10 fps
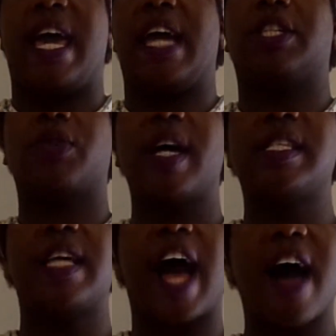And
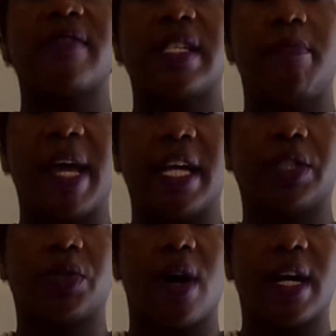Tracy, obviously being
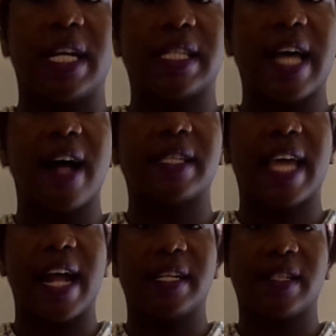drunk and
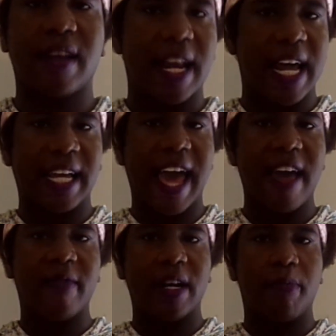intoxicated and stuff like that,
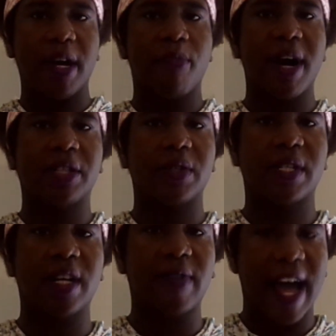gave in to peer pressure and
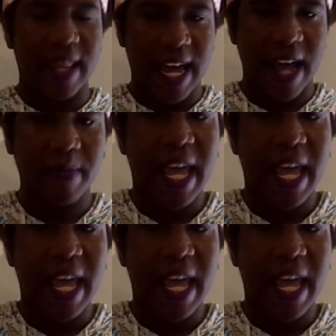stuff like that.